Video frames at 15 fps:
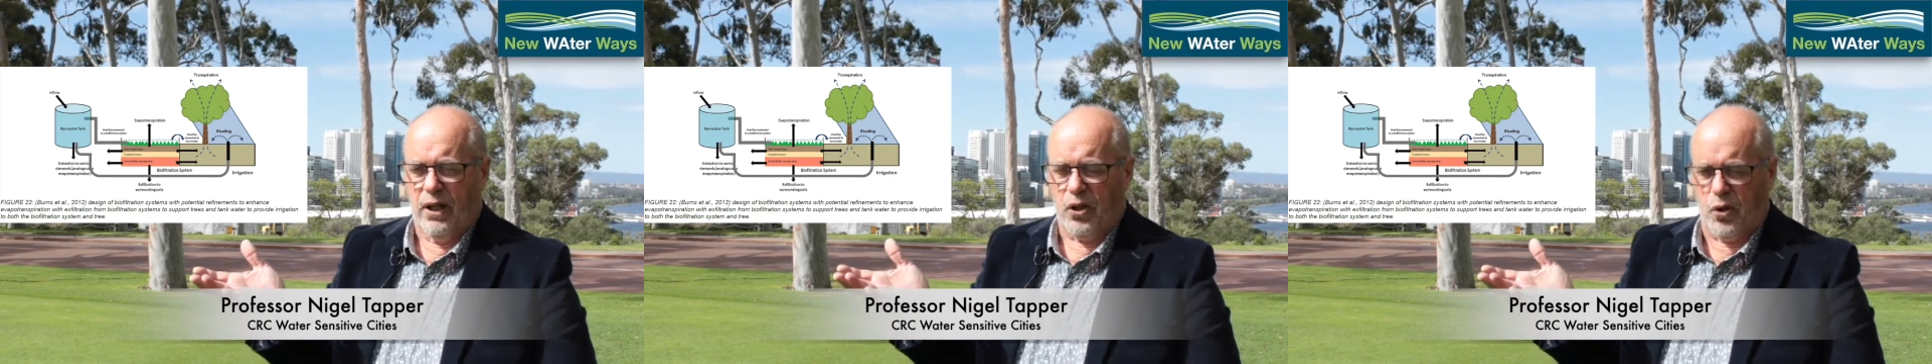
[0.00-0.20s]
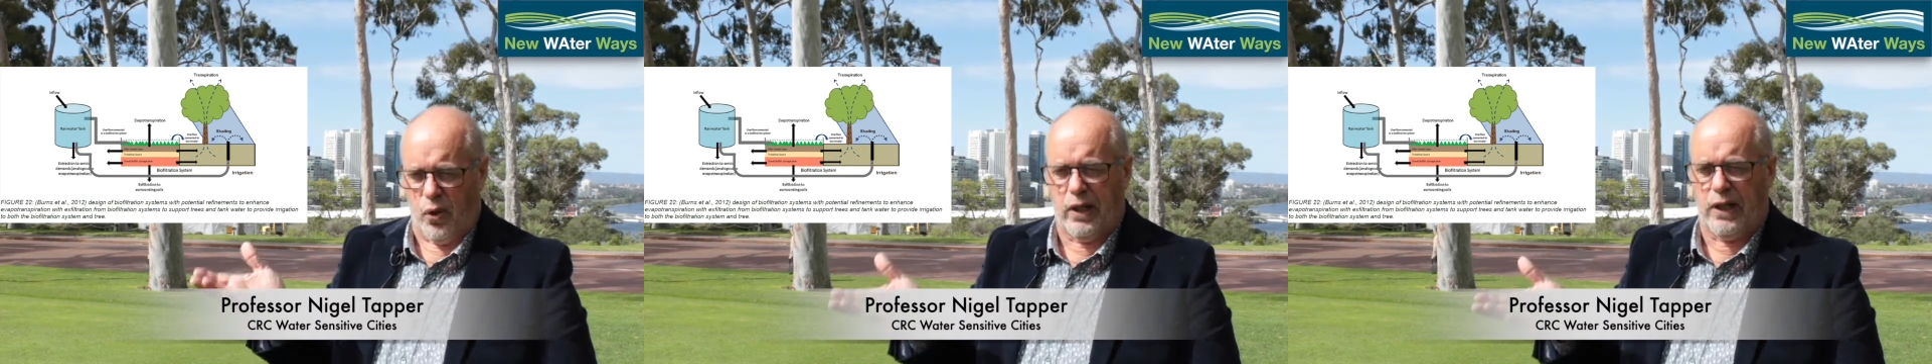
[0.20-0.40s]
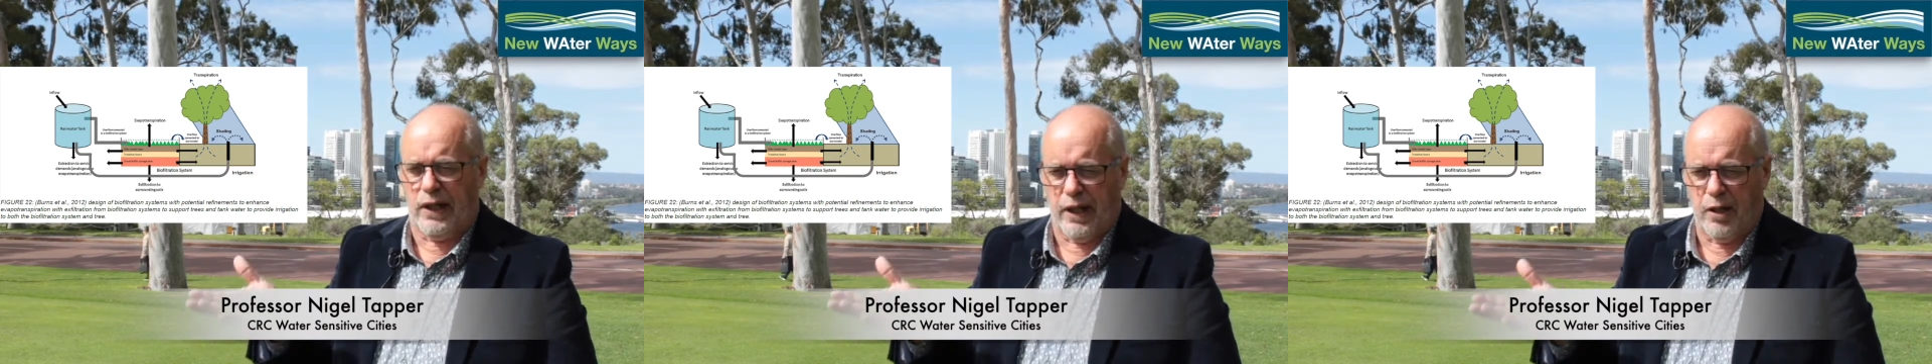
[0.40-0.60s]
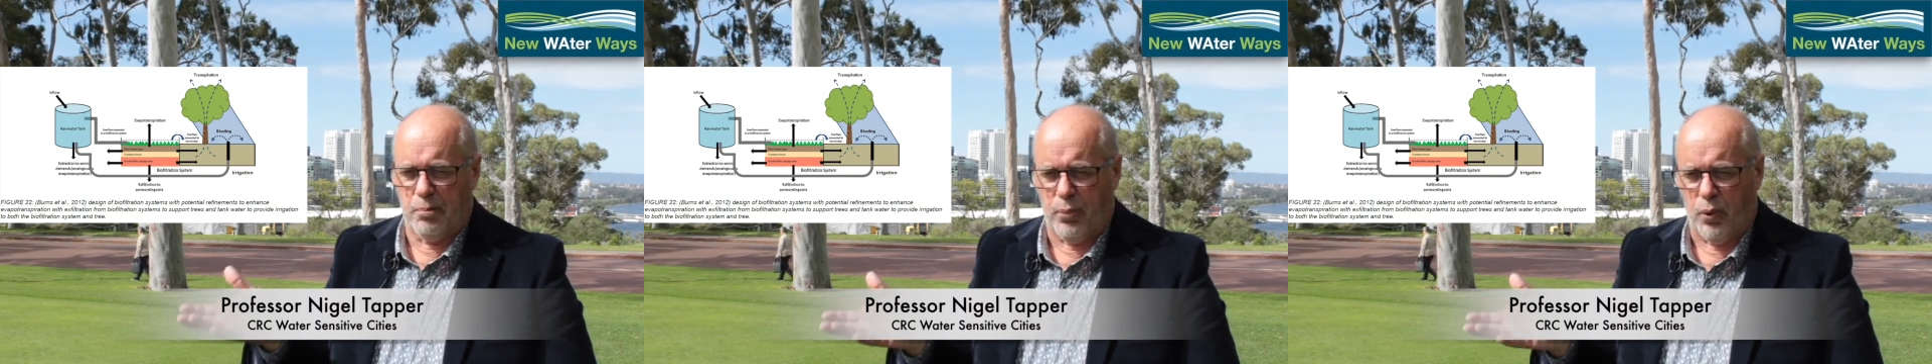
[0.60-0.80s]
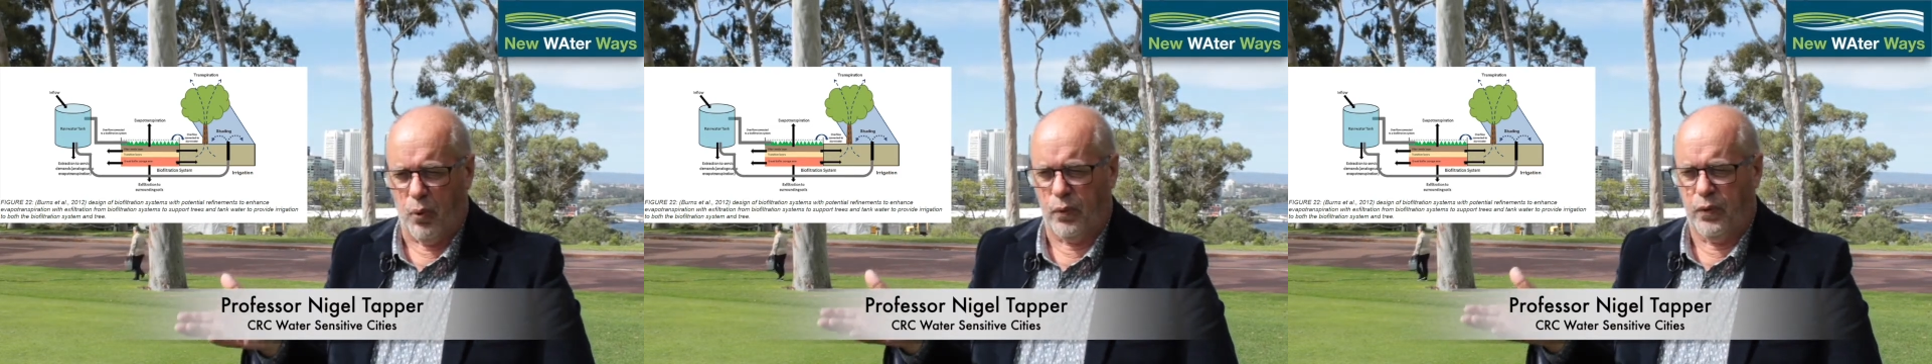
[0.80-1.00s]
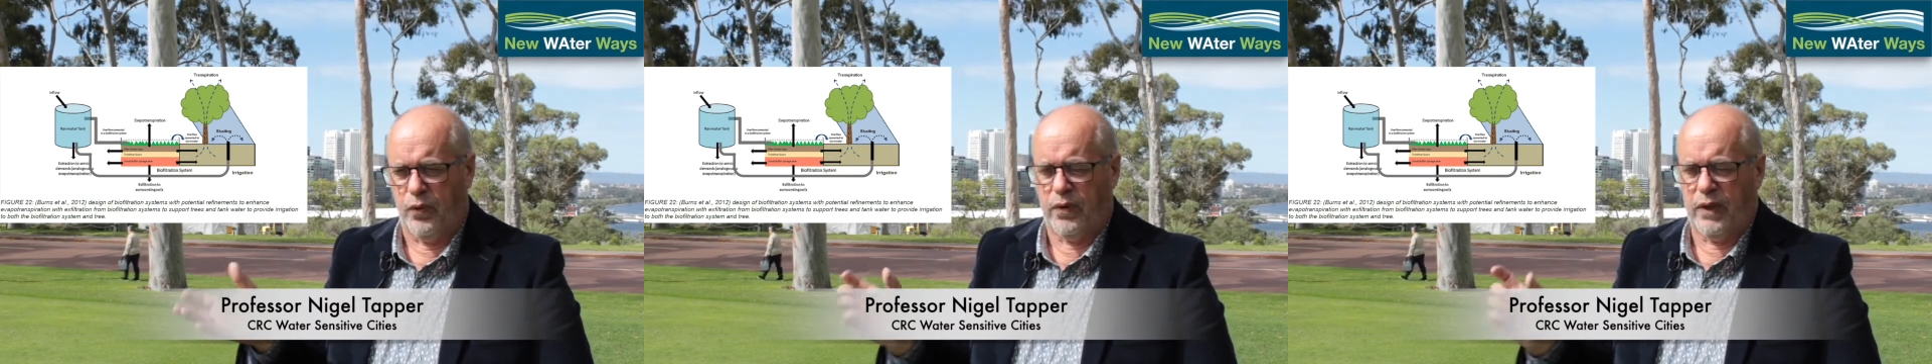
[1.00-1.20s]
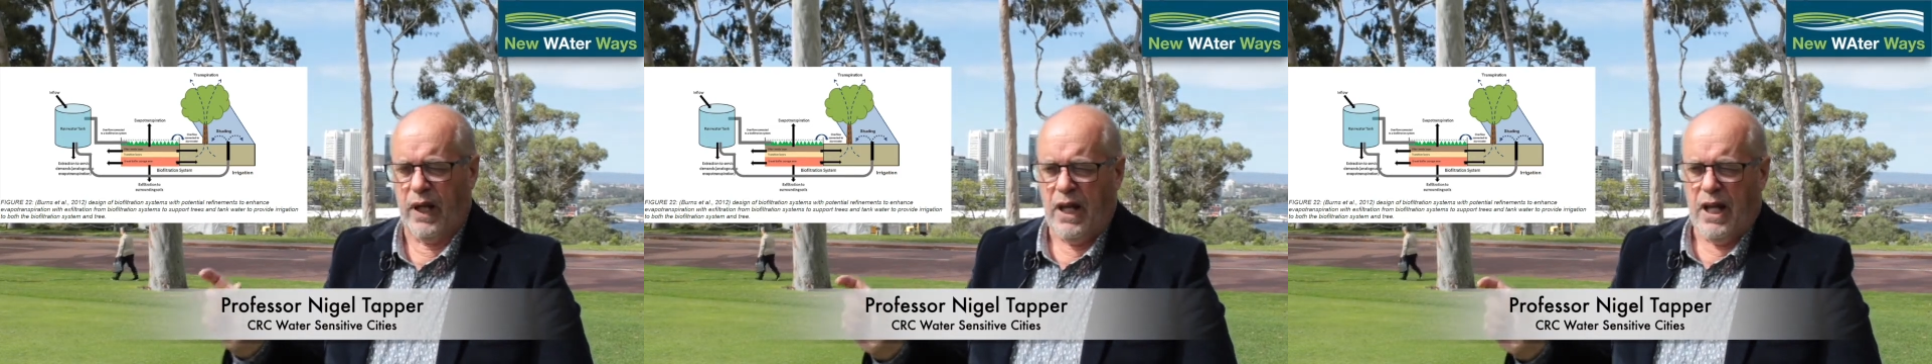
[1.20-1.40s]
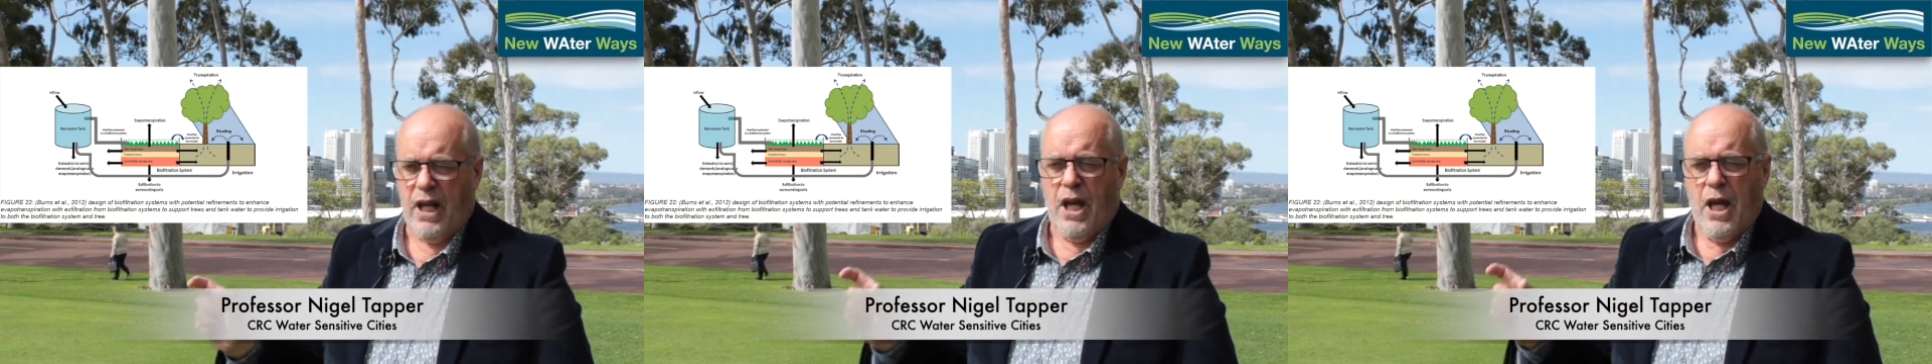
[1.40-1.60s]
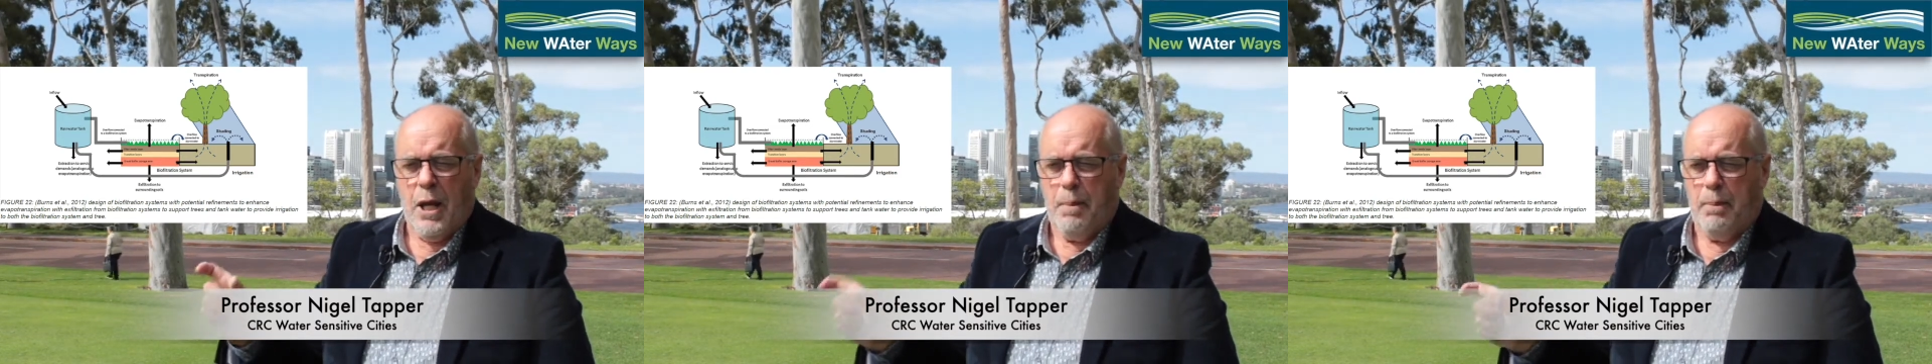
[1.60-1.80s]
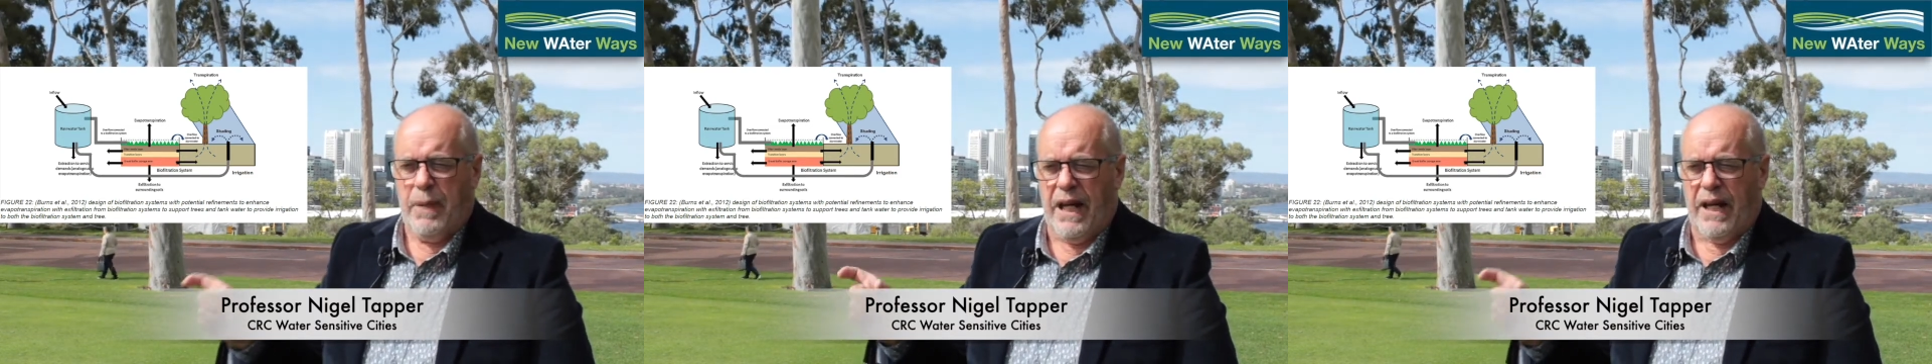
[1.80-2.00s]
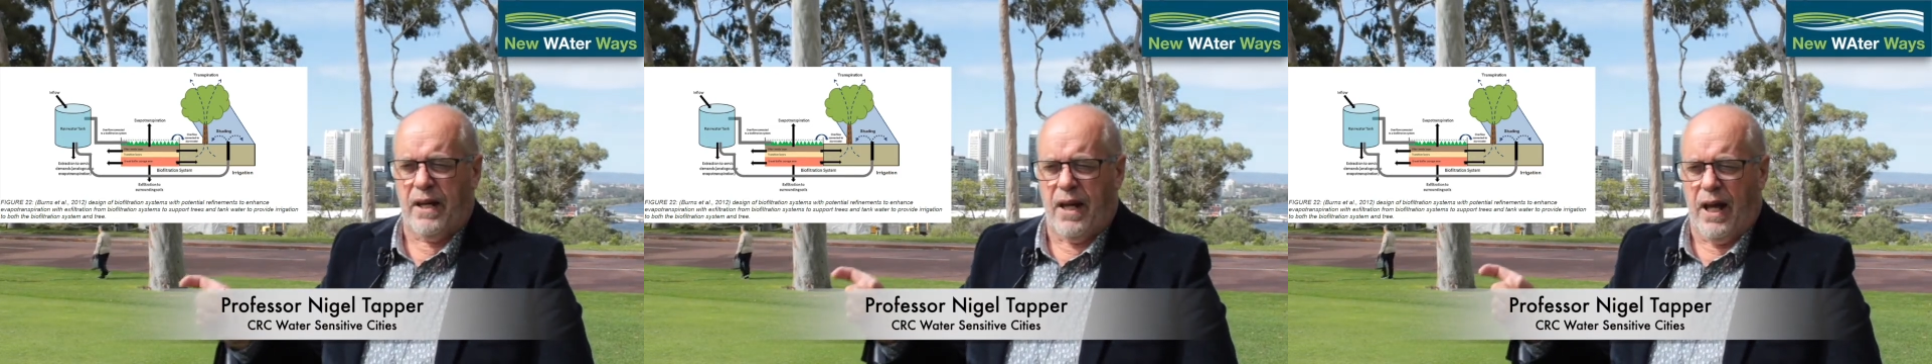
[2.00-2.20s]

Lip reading: critically important. But